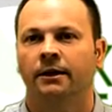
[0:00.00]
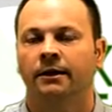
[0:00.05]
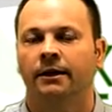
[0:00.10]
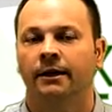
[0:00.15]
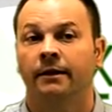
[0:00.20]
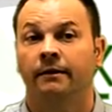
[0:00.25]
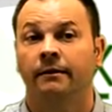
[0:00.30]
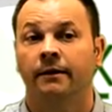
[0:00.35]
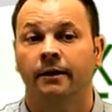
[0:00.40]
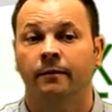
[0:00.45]
and
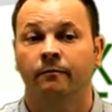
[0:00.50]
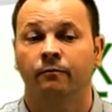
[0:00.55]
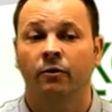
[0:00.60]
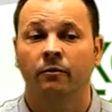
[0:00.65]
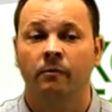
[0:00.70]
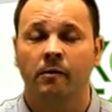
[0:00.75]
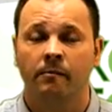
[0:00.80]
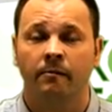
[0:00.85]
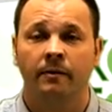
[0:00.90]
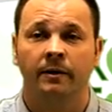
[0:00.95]
they'd think
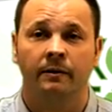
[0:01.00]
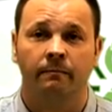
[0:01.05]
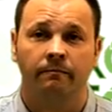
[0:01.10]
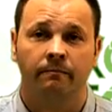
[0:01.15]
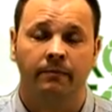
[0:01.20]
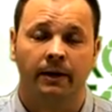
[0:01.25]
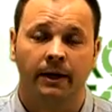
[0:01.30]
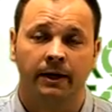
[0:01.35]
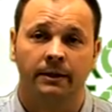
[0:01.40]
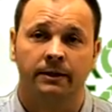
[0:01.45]
probably
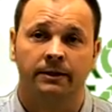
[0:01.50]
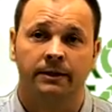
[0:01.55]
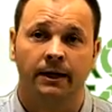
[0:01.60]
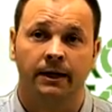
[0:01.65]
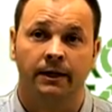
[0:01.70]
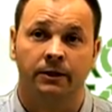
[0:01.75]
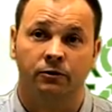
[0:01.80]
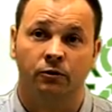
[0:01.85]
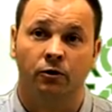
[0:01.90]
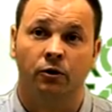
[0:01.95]
Pakistan
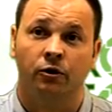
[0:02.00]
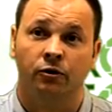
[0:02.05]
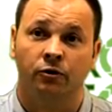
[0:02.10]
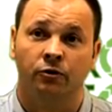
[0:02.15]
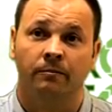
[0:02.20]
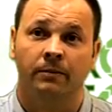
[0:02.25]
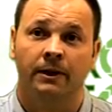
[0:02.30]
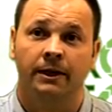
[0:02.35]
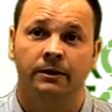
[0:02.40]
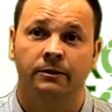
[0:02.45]
is not a
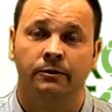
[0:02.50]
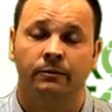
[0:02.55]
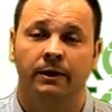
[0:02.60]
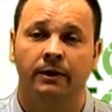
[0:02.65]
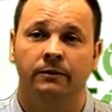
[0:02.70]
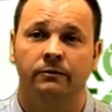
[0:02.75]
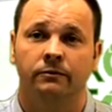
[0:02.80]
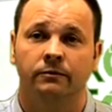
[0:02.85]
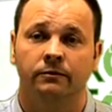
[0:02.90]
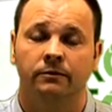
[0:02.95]
good place to
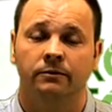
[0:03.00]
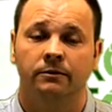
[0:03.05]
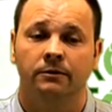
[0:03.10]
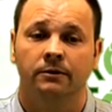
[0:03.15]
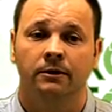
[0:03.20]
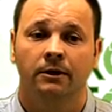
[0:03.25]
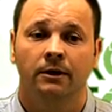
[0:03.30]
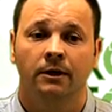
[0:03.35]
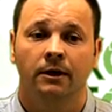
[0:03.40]
outsource.